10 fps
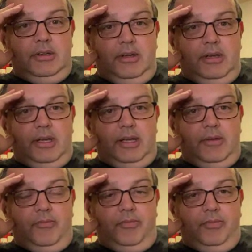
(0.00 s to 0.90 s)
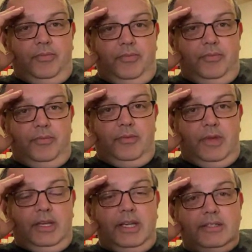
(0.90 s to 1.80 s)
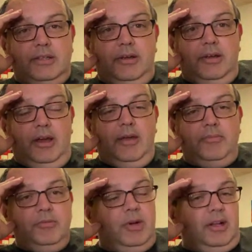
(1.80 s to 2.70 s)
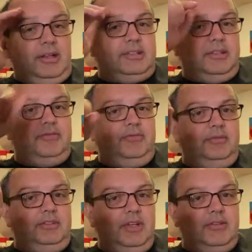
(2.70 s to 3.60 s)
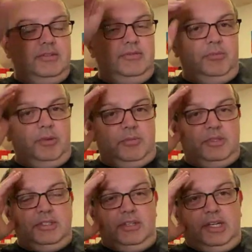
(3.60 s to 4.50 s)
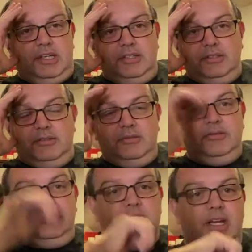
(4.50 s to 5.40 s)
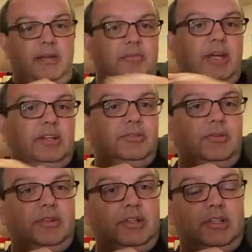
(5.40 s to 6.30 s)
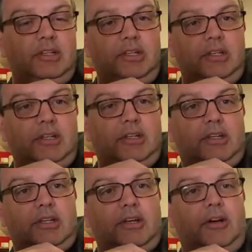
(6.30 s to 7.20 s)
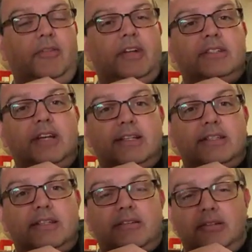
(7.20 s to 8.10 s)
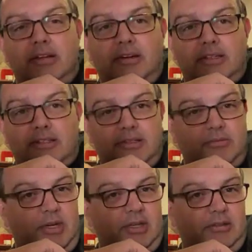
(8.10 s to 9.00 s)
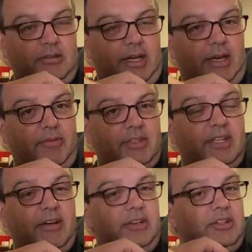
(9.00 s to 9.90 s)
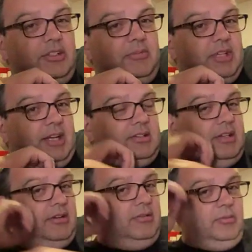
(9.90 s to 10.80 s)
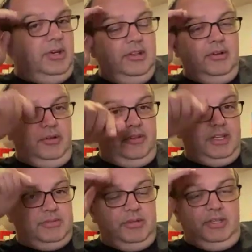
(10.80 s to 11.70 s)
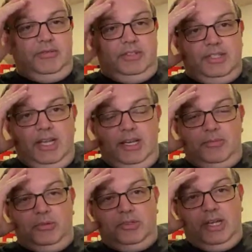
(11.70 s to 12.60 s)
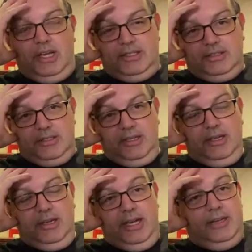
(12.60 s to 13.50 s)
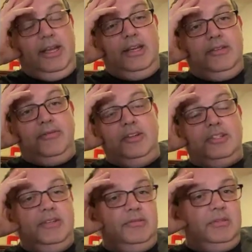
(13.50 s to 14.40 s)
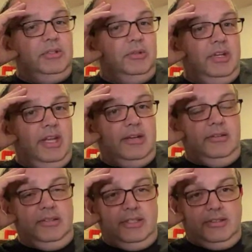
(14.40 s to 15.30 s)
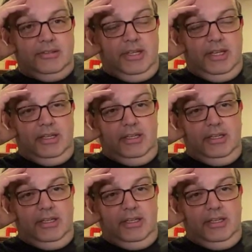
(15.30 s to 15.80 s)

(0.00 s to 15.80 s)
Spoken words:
And yes, it serves a few purposes. I can check and make sure that comments are synchronized as well. There's now a YouTube channel, so all of these previous daily broadcasts and the first ever recorded heckle is on there.